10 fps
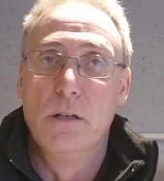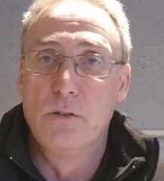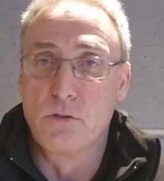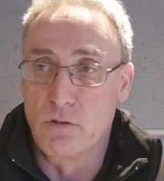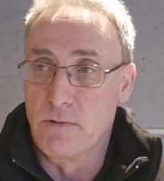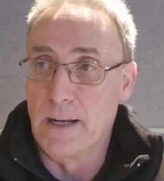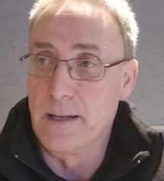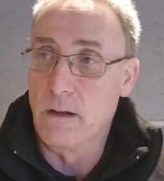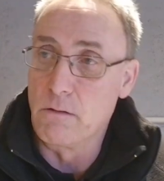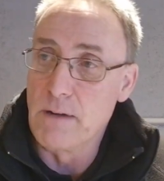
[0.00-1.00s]
Used to
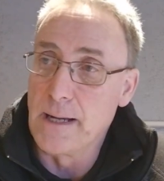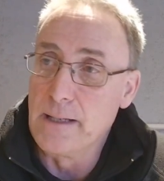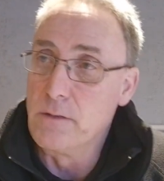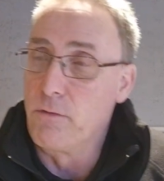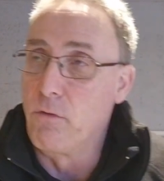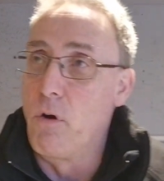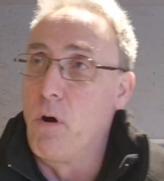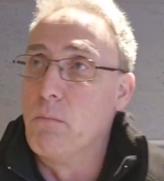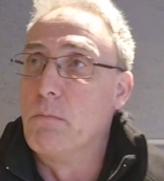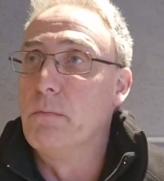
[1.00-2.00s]
rally. I rallied
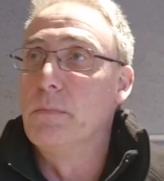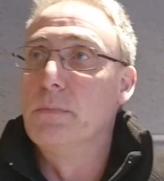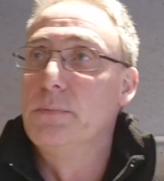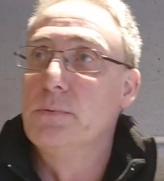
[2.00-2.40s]
from,